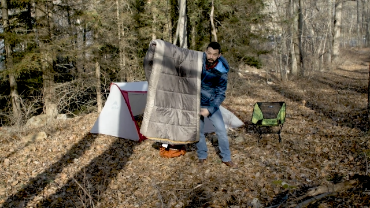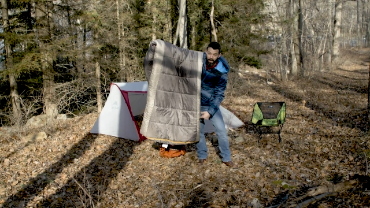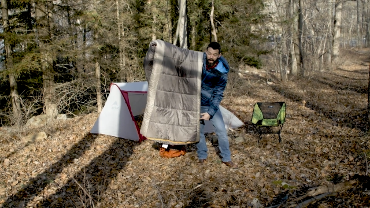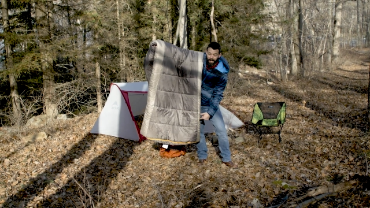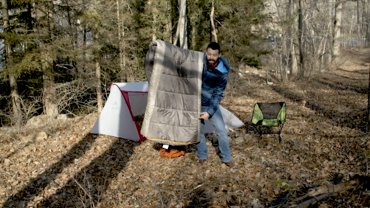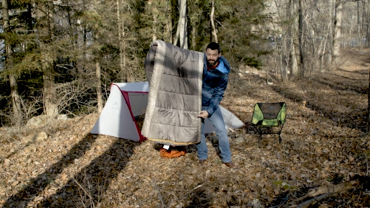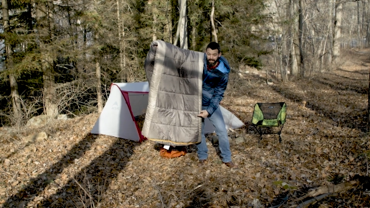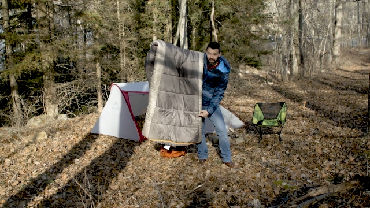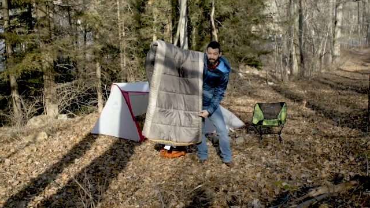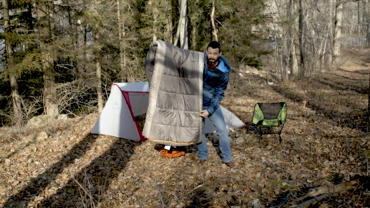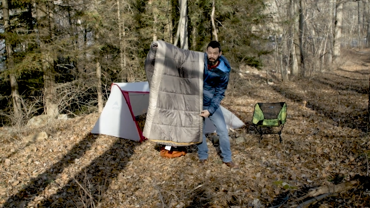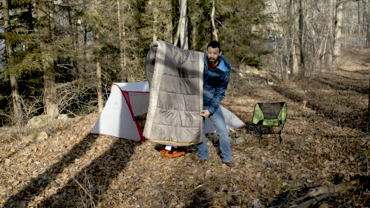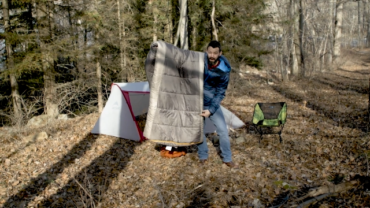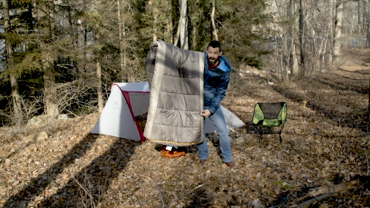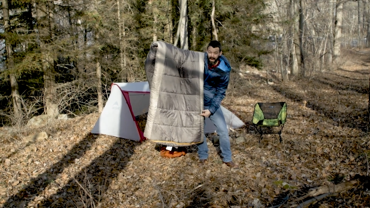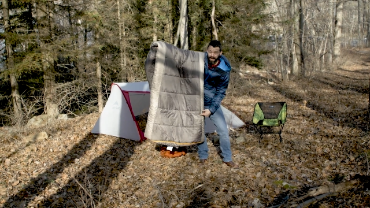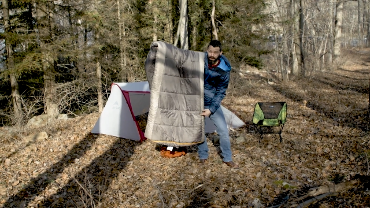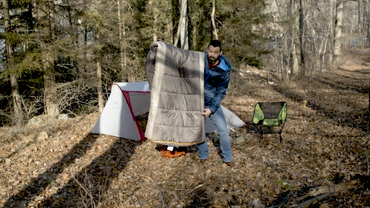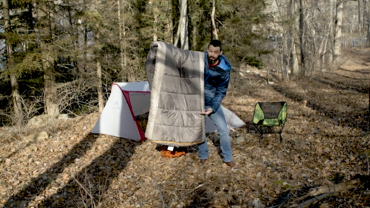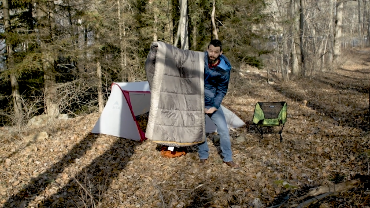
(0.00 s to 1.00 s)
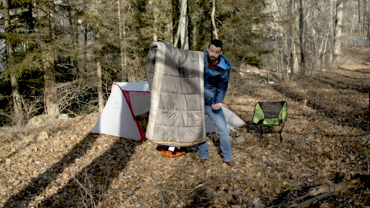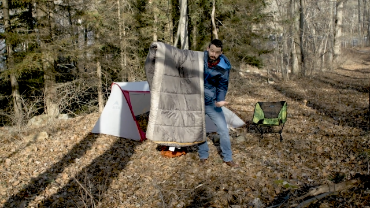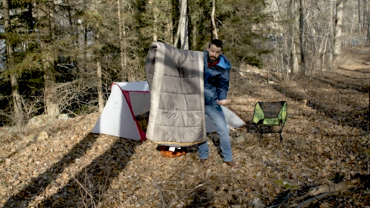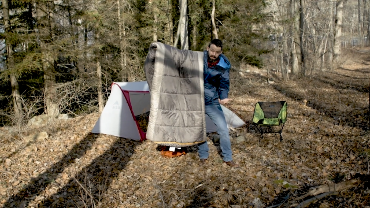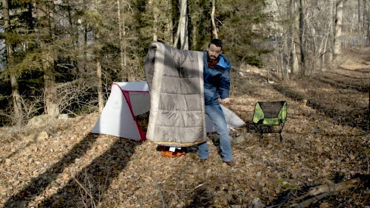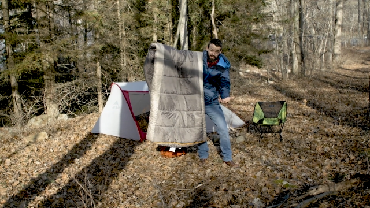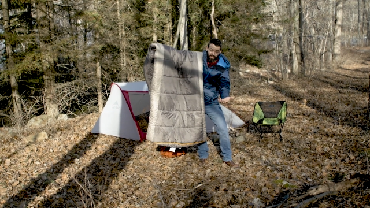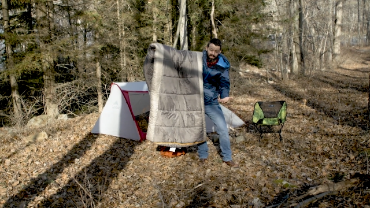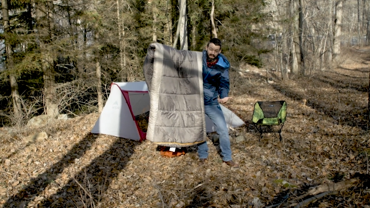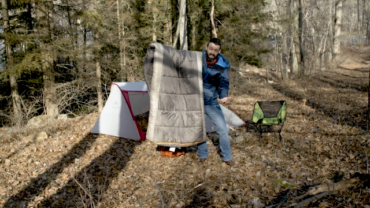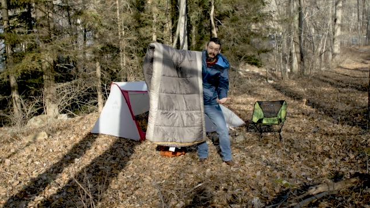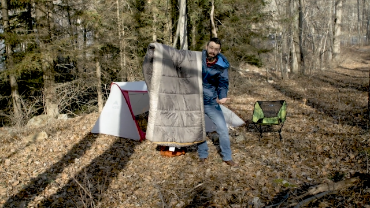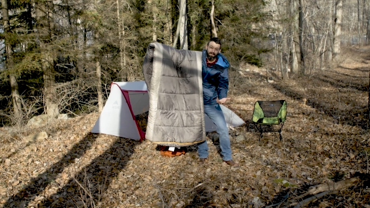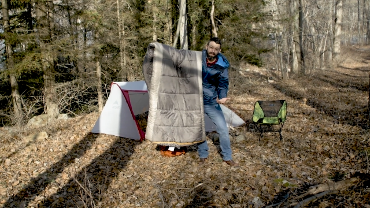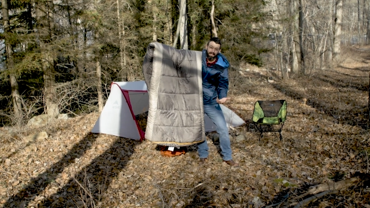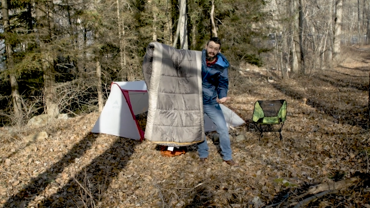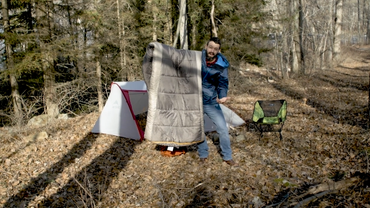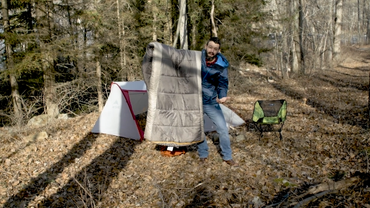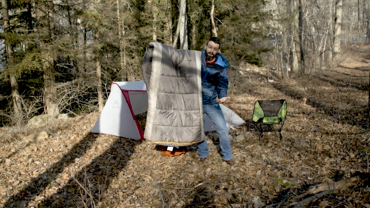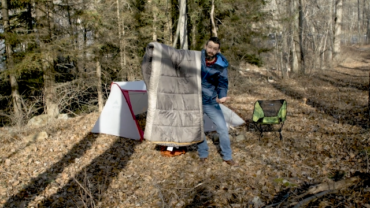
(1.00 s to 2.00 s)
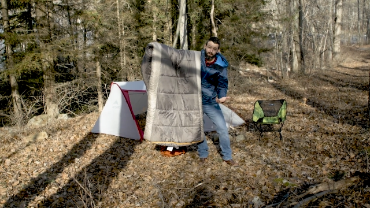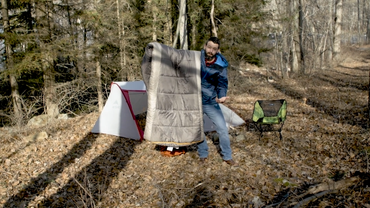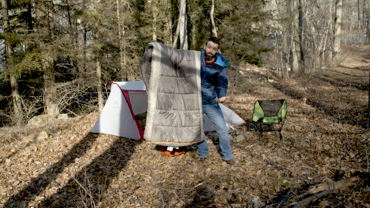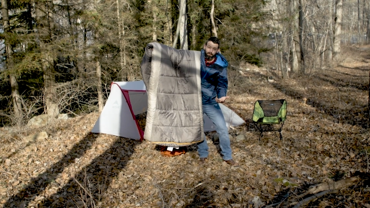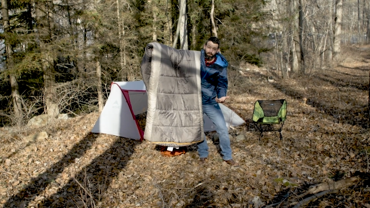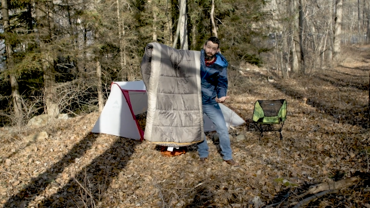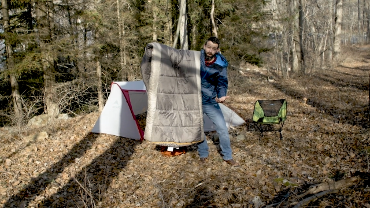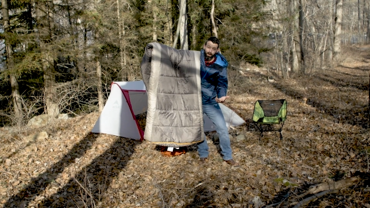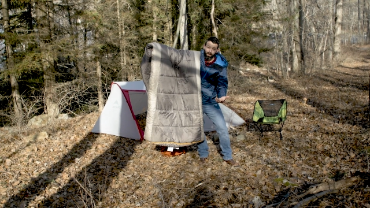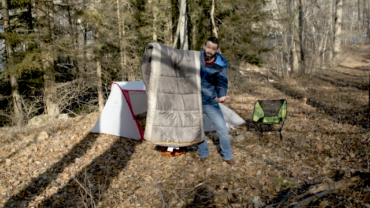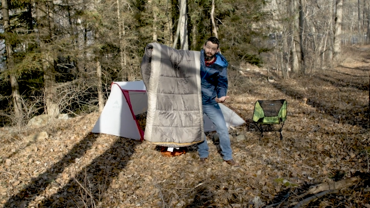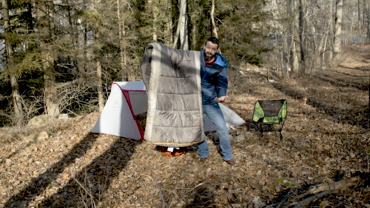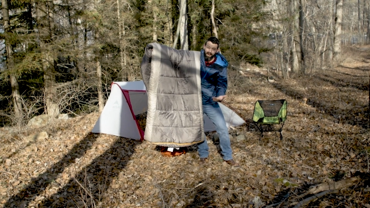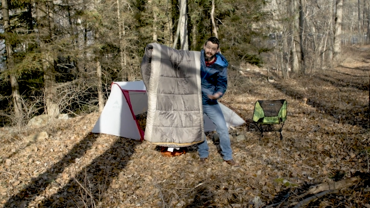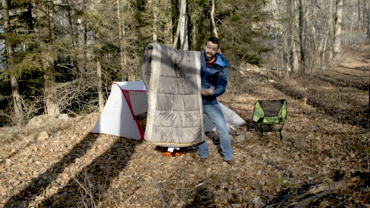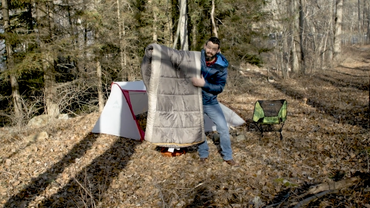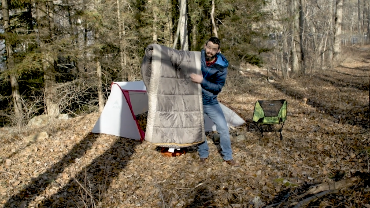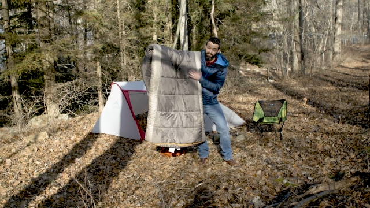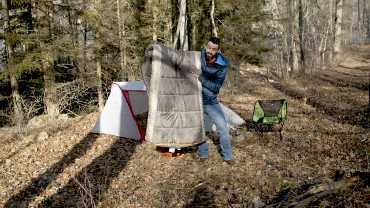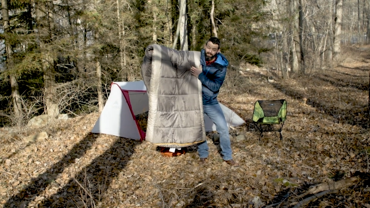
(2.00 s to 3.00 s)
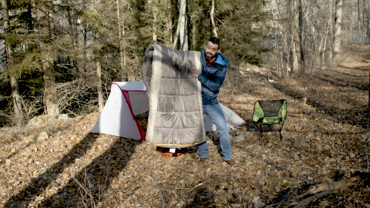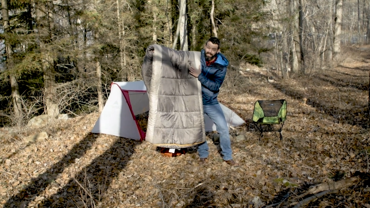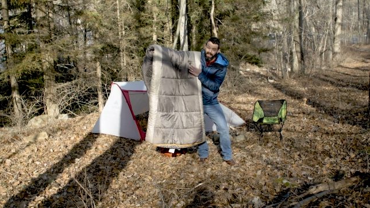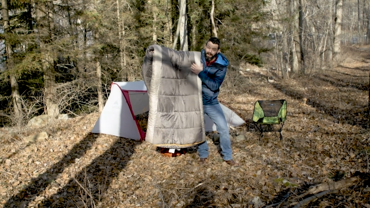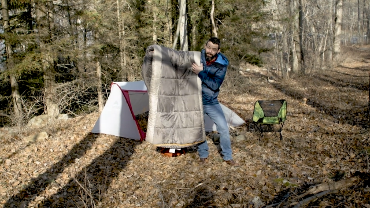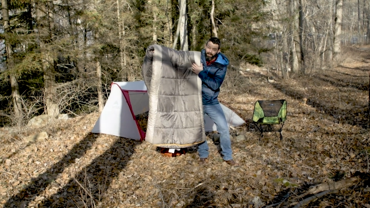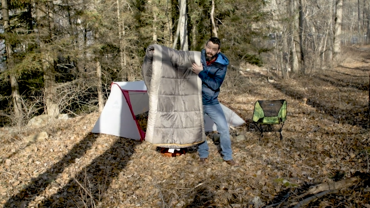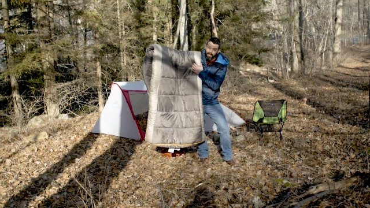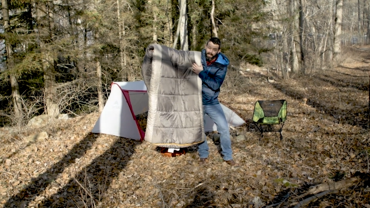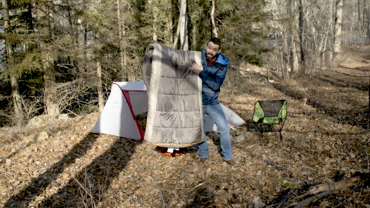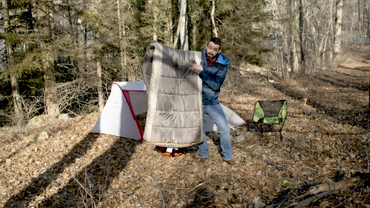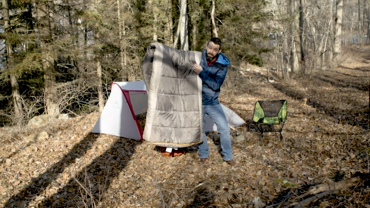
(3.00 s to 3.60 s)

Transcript: (no speaker visible)